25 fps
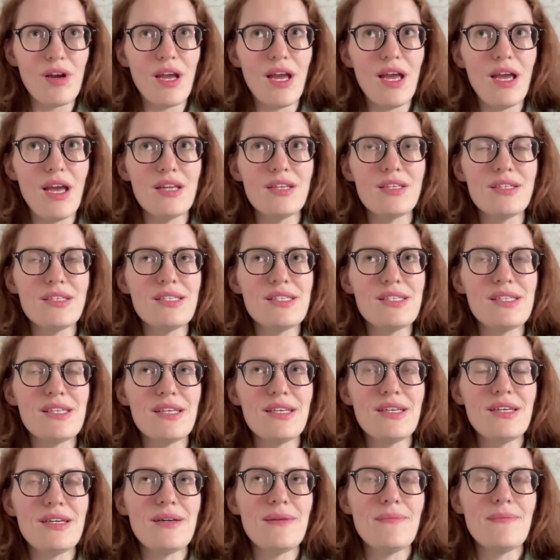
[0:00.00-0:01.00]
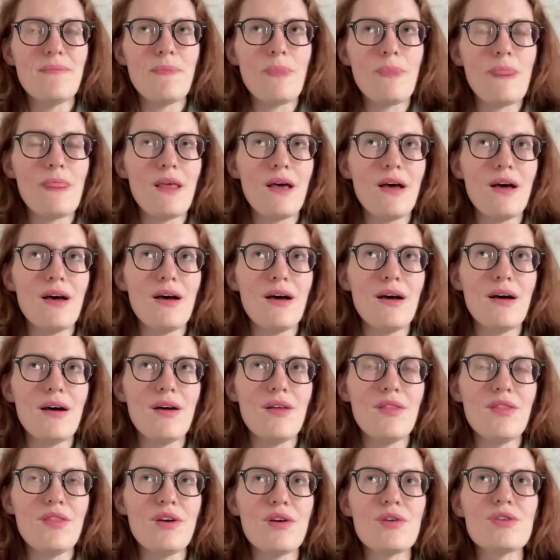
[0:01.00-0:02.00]
And
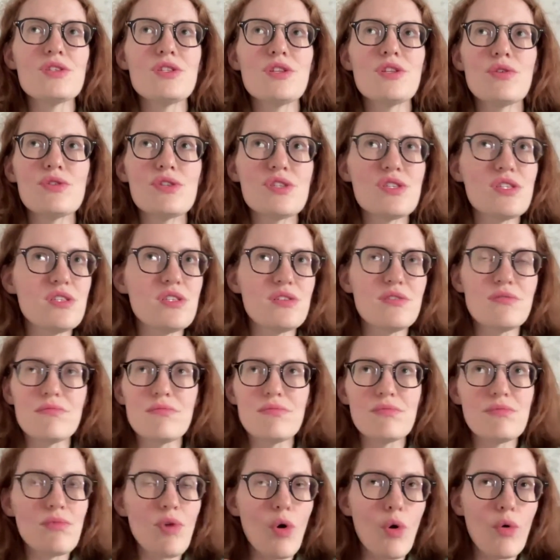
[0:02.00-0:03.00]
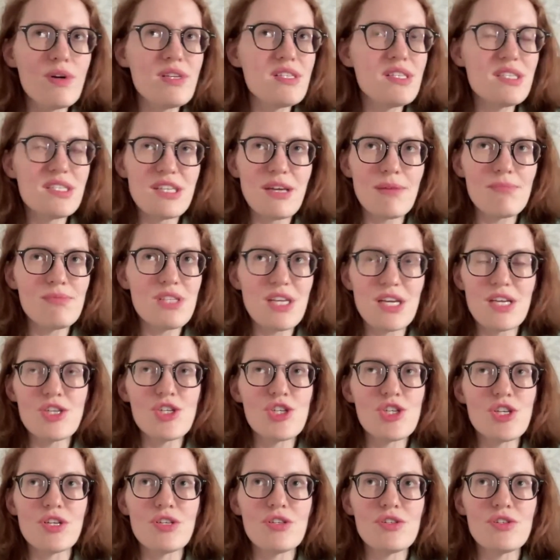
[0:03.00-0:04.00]
there's always a
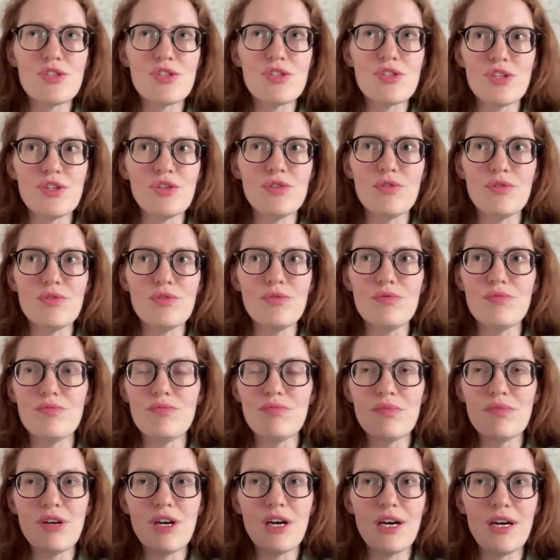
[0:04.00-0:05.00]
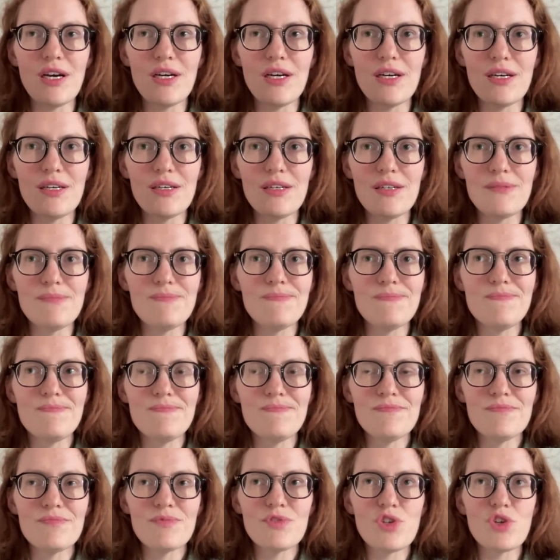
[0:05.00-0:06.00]
temptation to
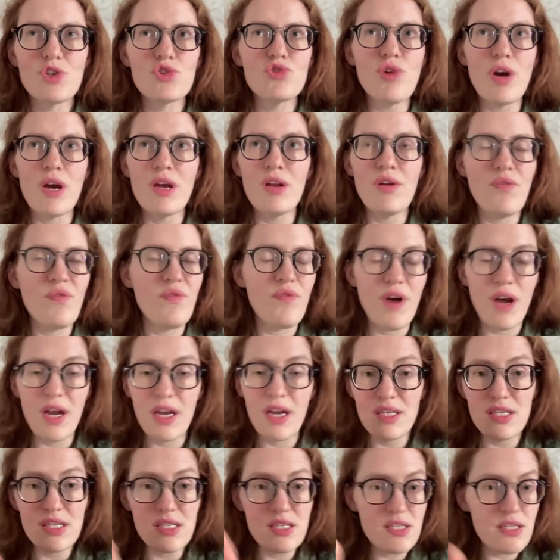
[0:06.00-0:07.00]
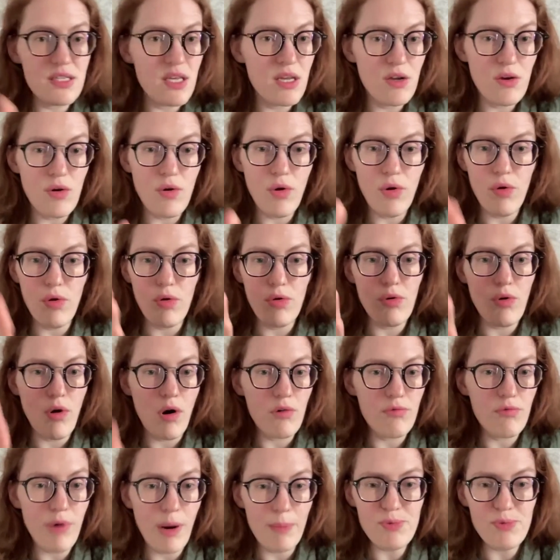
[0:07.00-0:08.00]
try to find a single
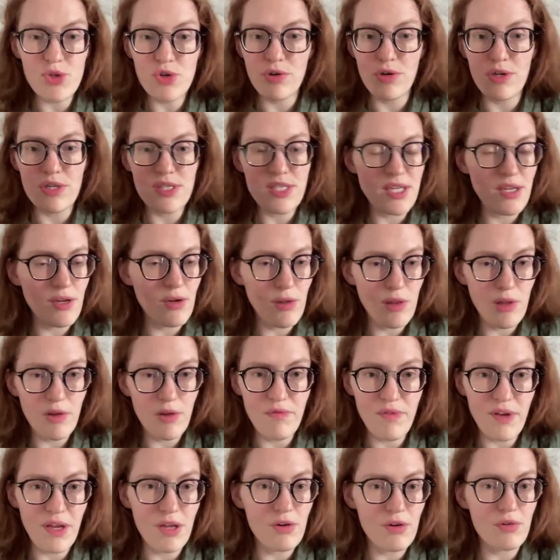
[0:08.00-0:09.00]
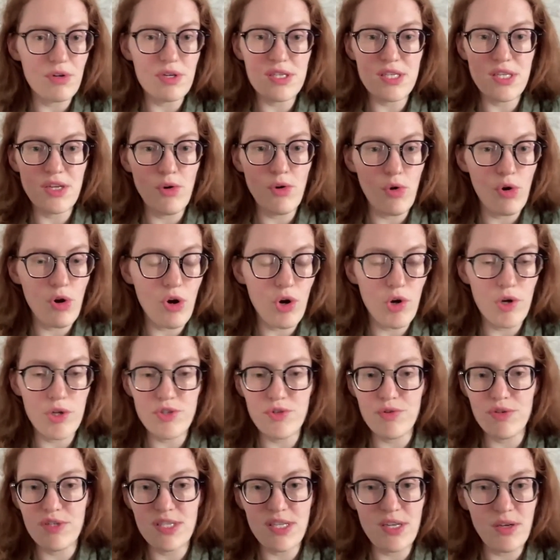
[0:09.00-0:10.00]
rupture or a single event or a single cause or
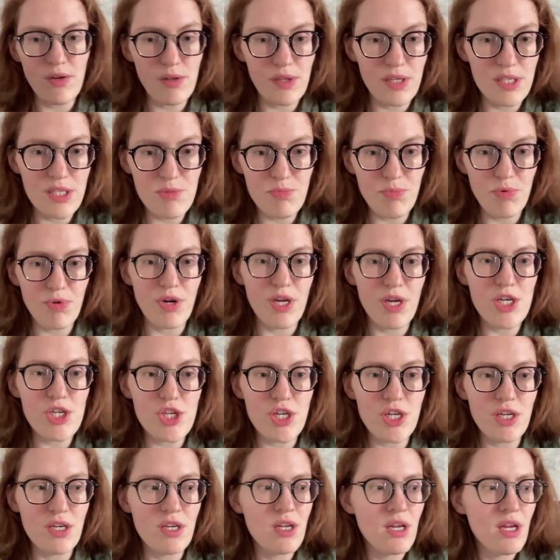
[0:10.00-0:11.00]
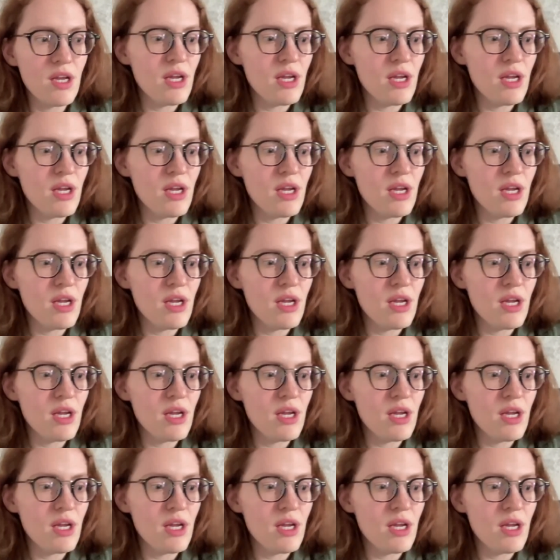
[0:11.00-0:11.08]
a single inspiration.